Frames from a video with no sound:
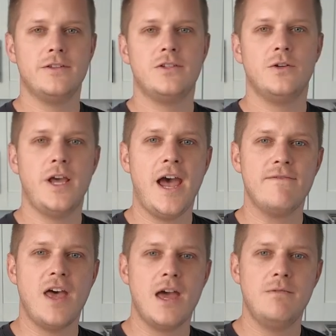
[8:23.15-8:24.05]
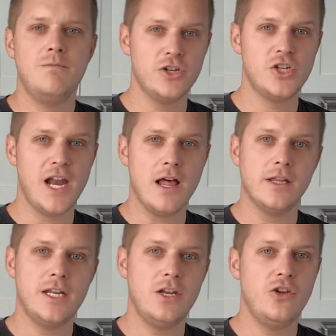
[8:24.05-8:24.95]
So to have that
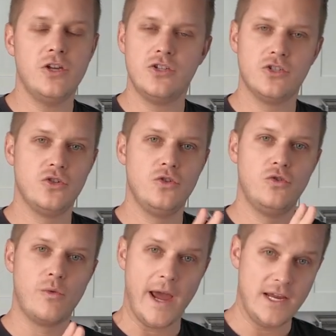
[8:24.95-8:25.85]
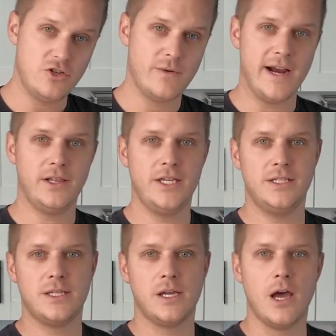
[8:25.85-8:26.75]
functionality, and you can just grind directly
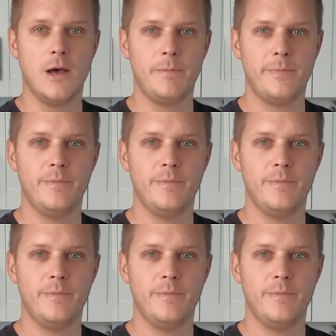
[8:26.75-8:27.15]
into the cup,